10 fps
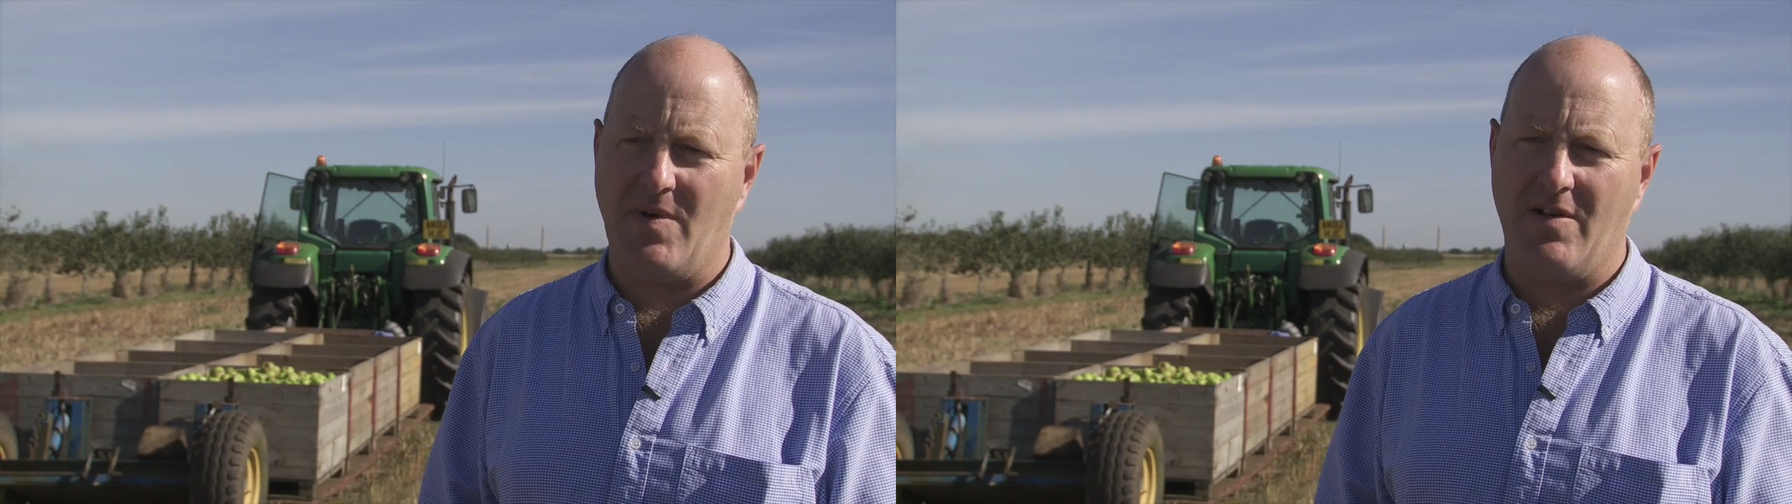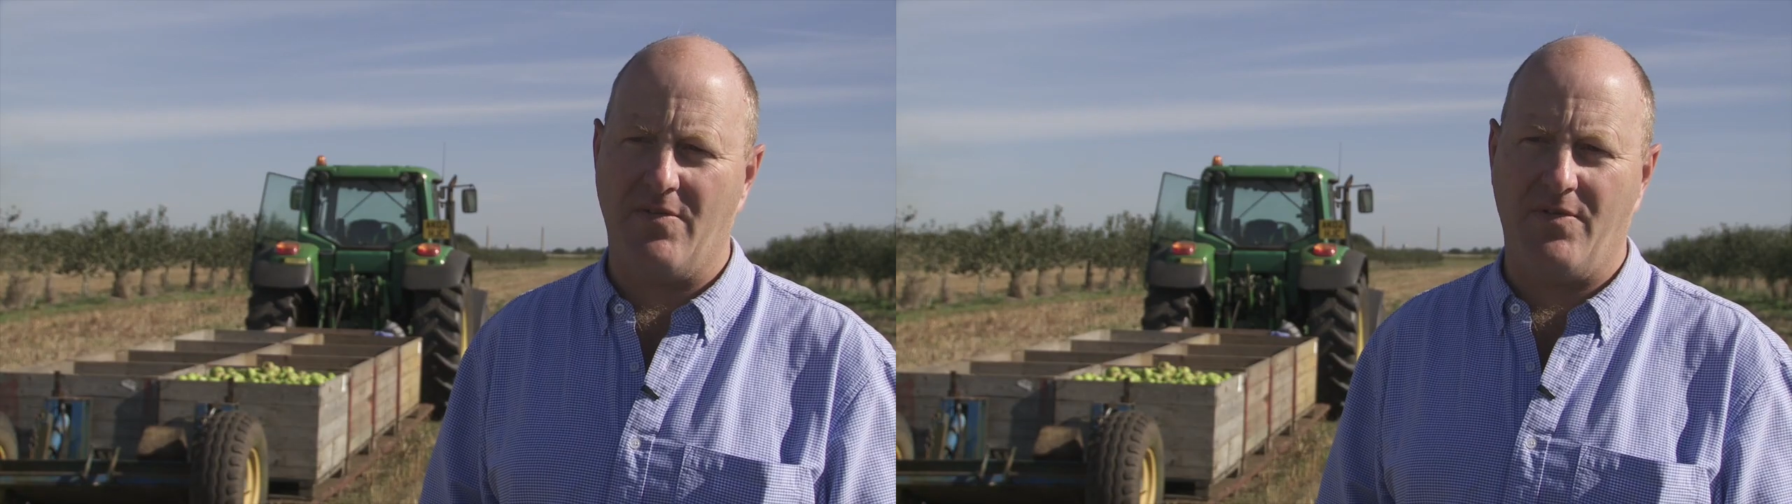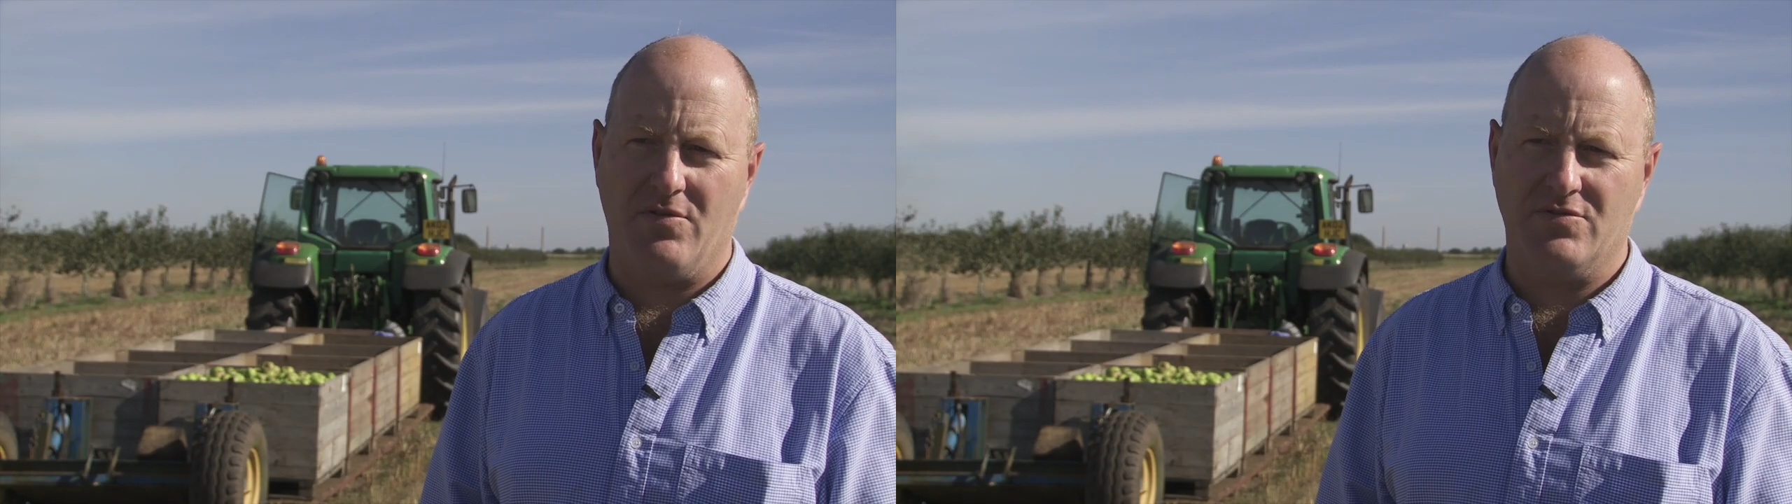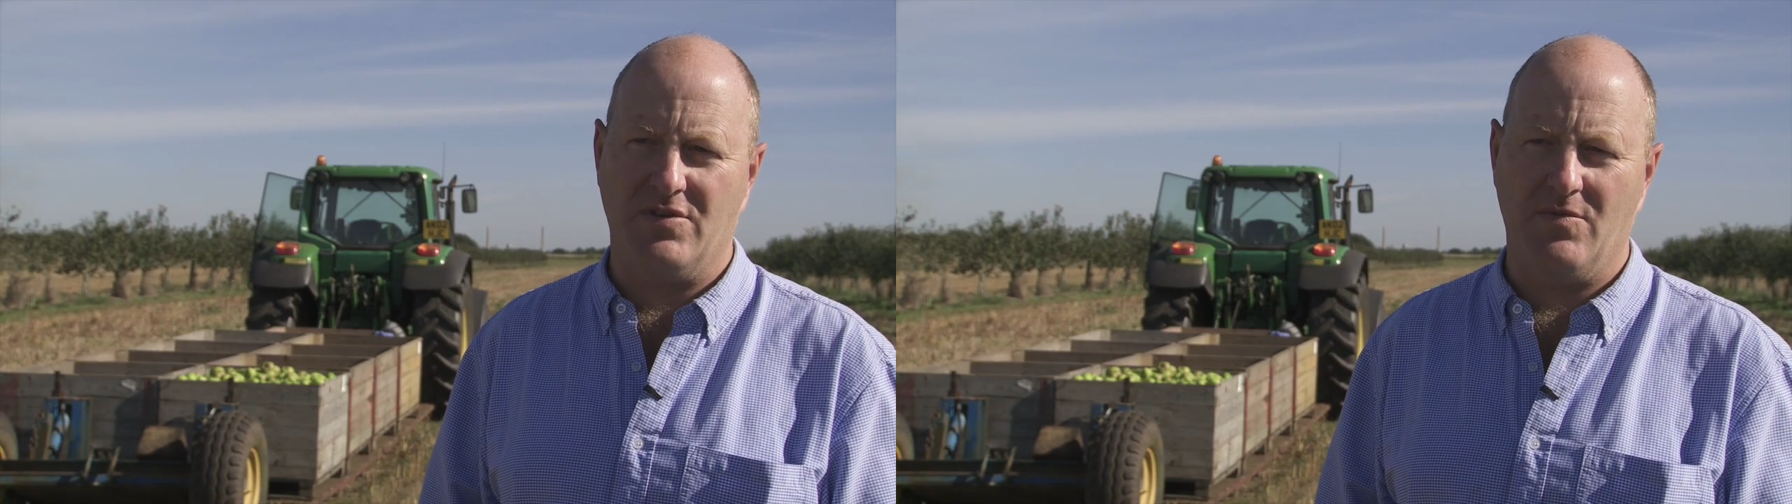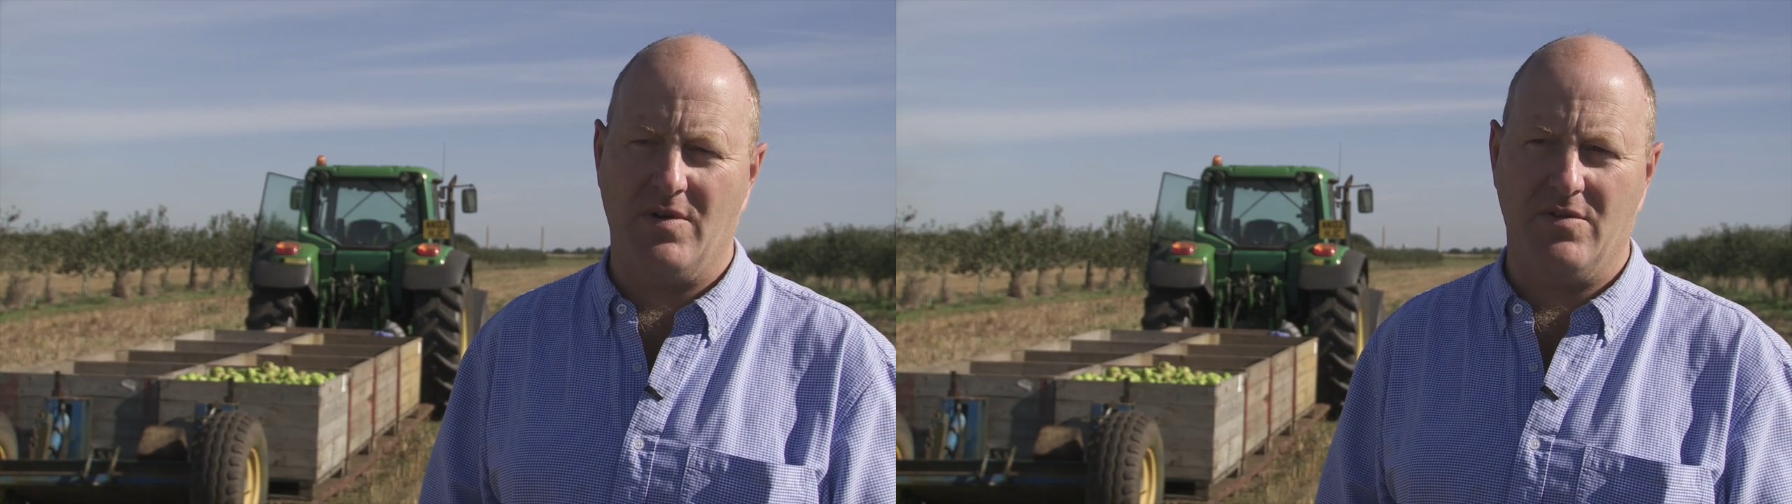to
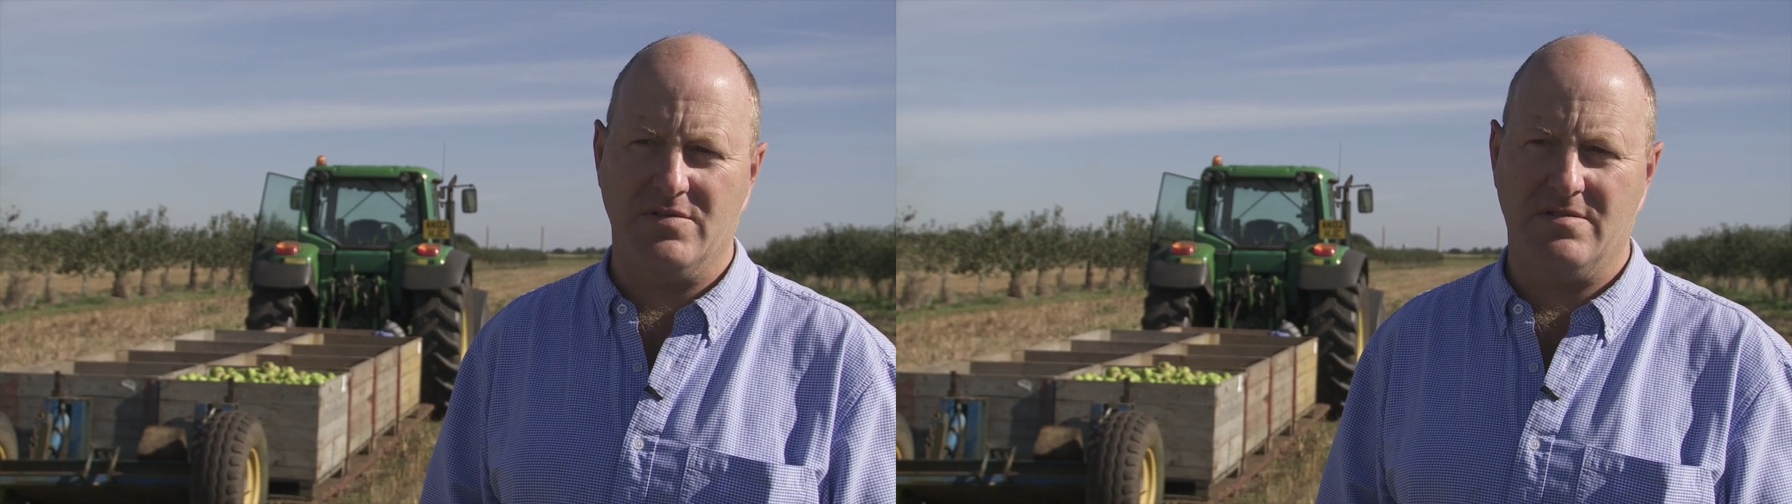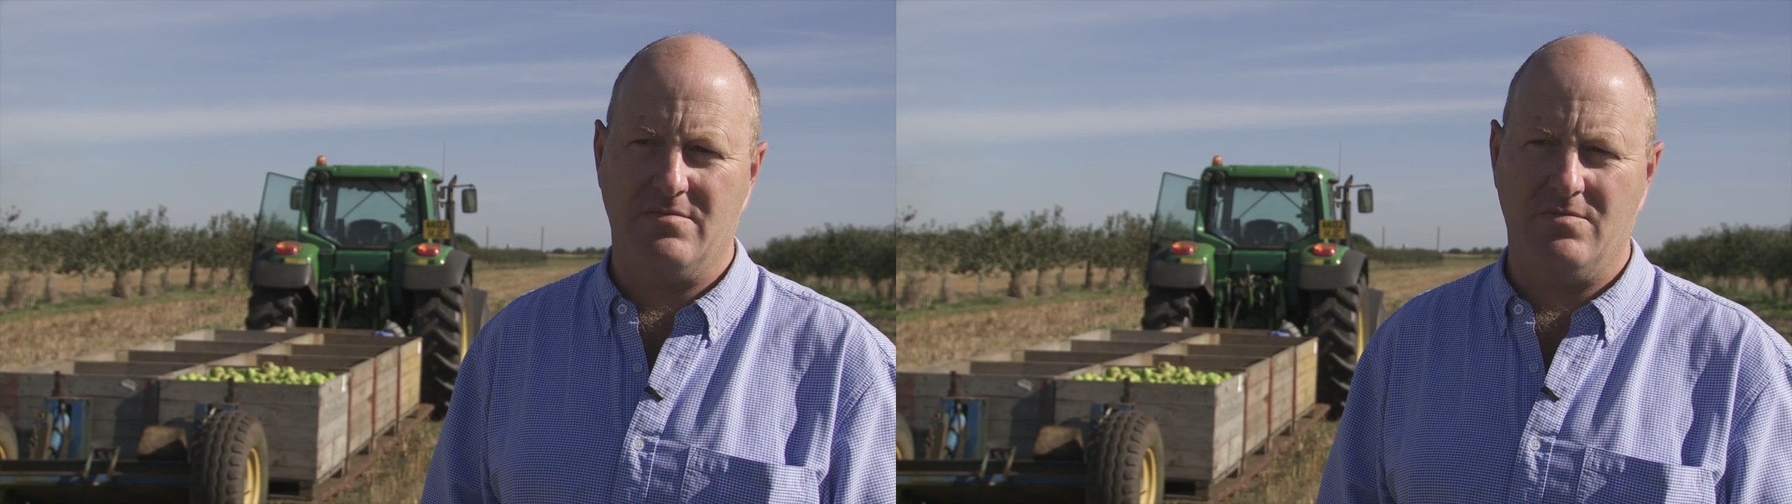agroforestry when I was